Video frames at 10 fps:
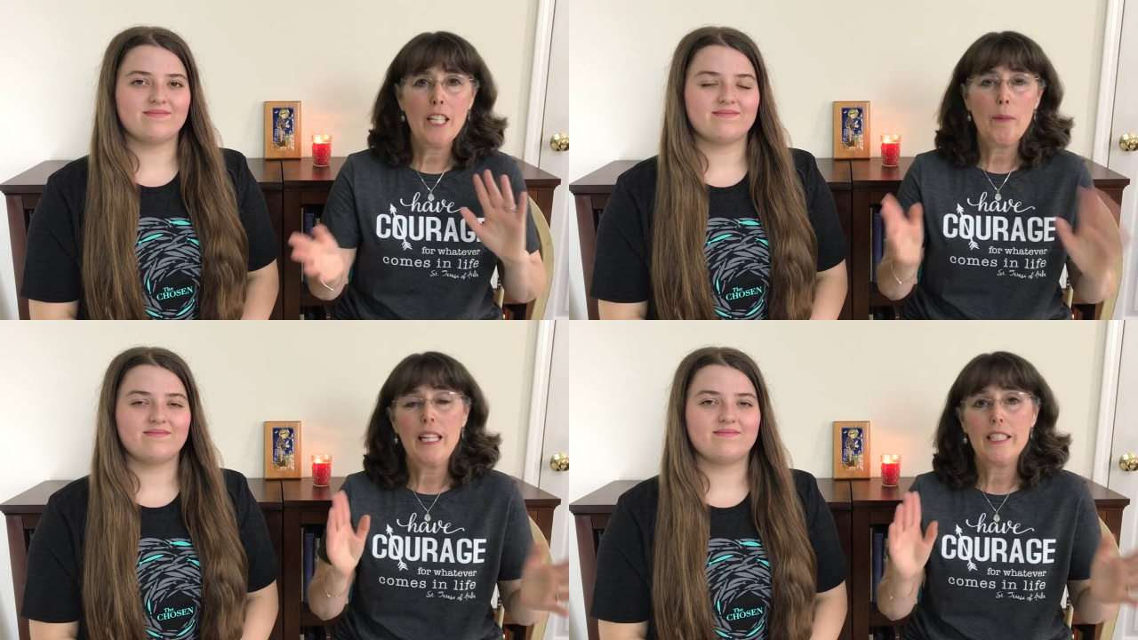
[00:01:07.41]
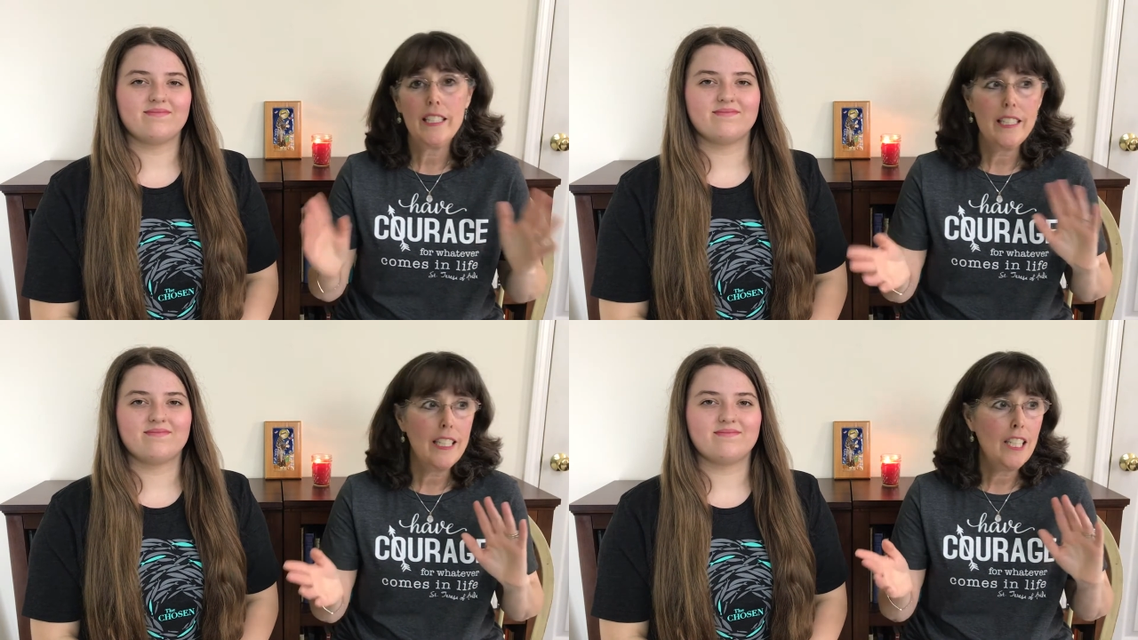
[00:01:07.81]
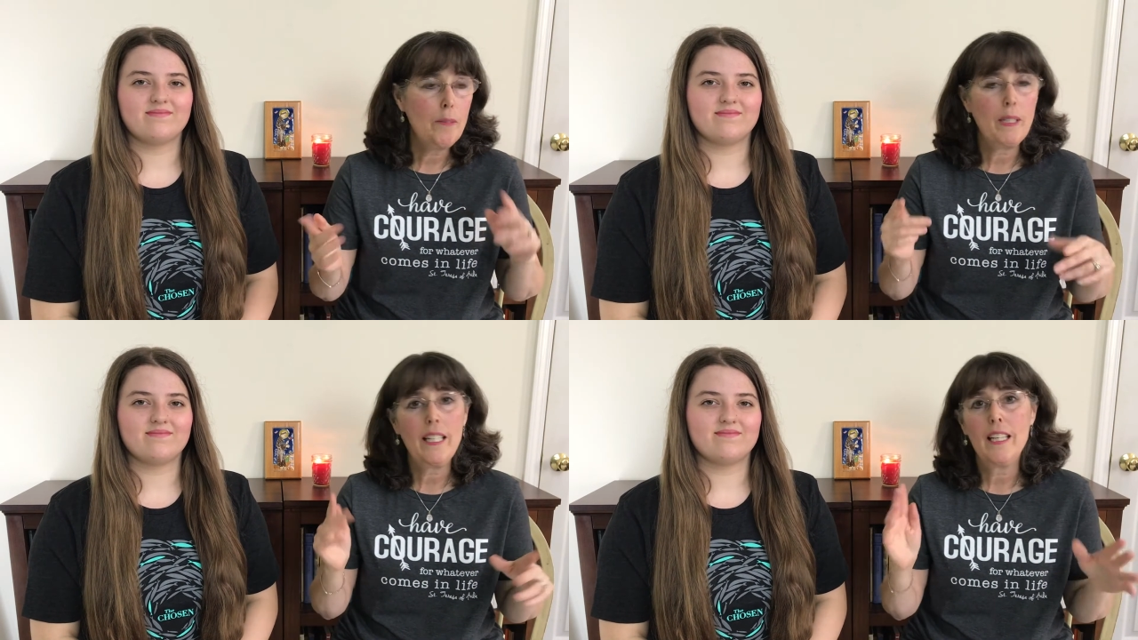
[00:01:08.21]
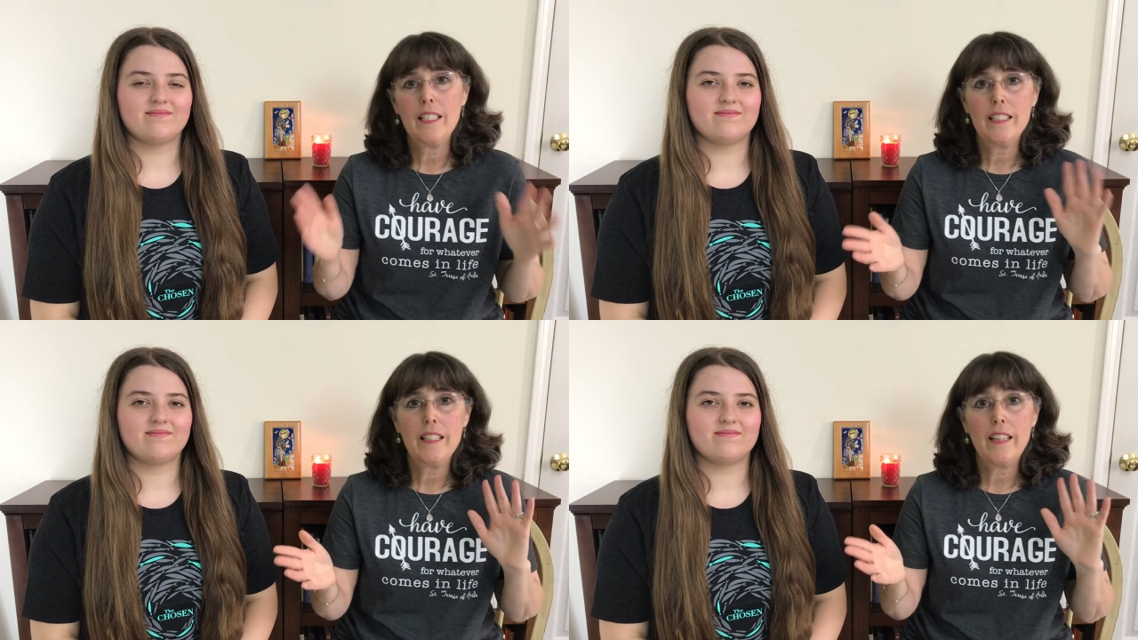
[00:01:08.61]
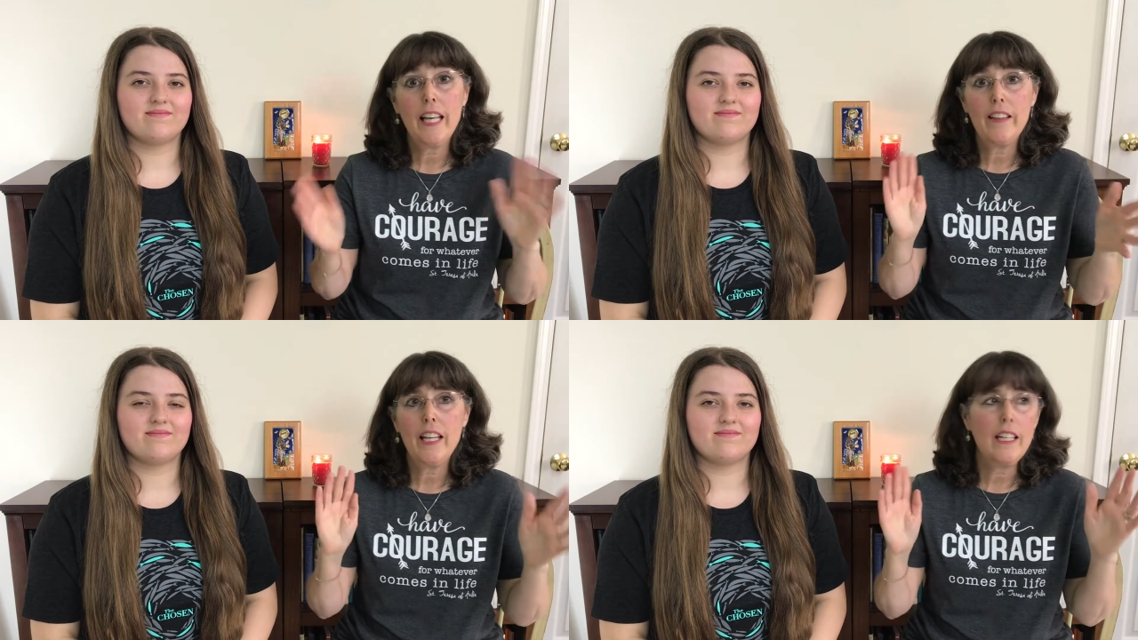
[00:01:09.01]
Speaker 1: about Jesus because they
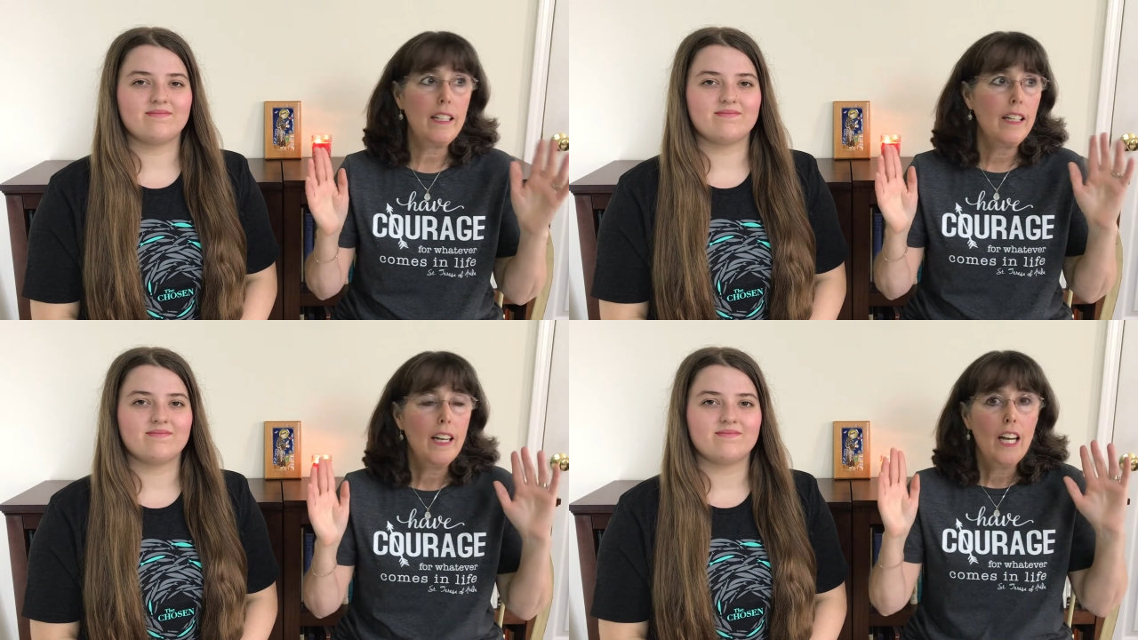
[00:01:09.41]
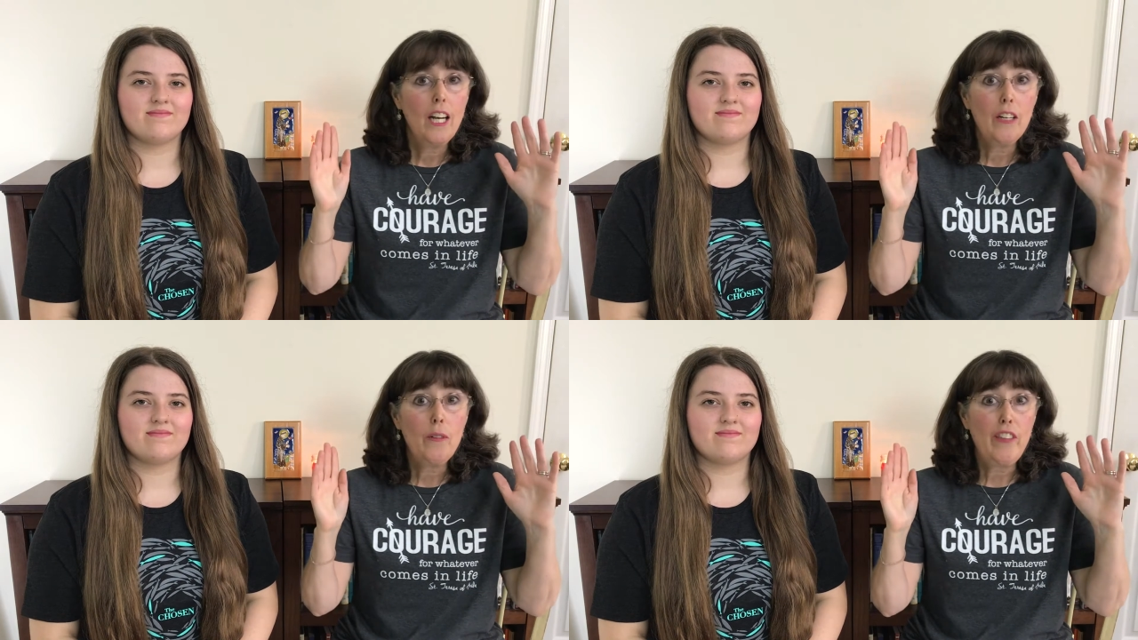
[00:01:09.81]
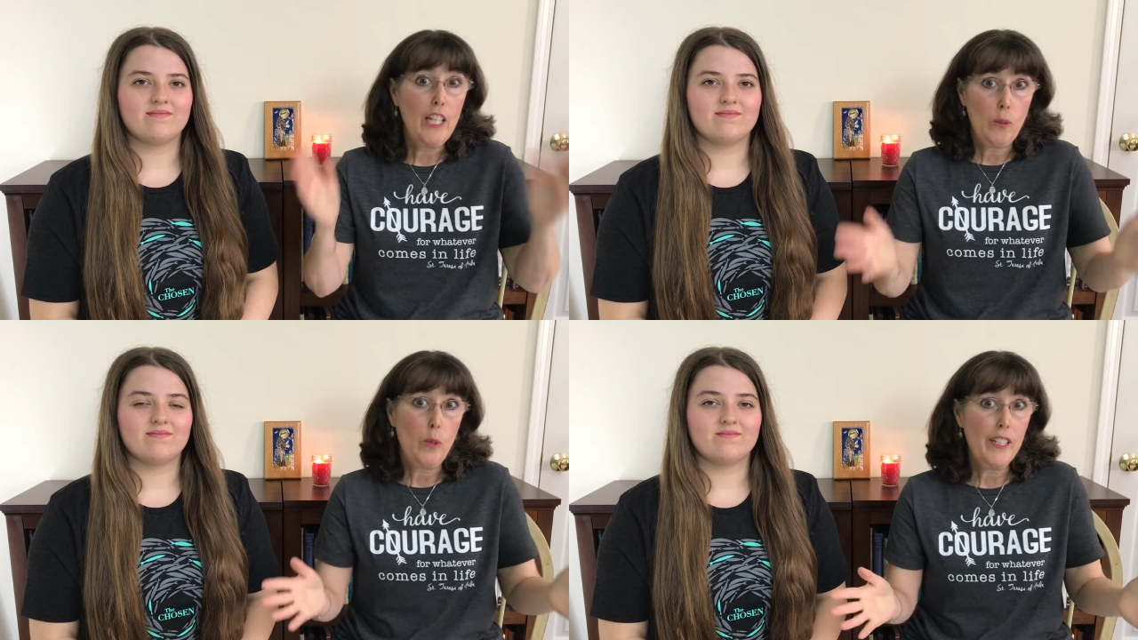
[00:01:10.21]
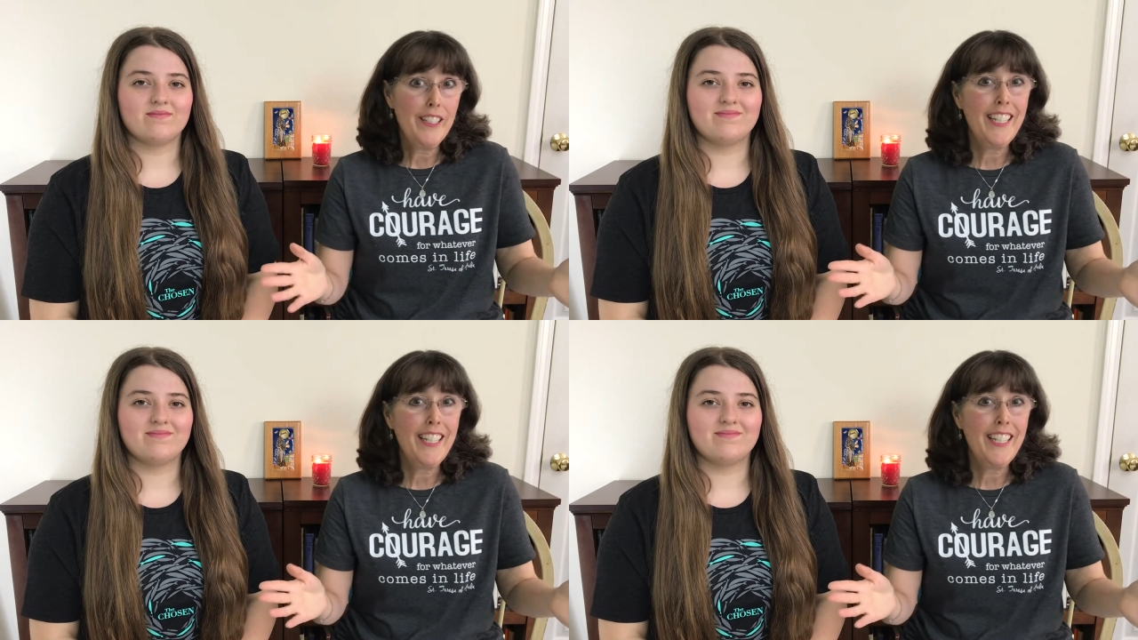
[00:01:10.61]
think that's weird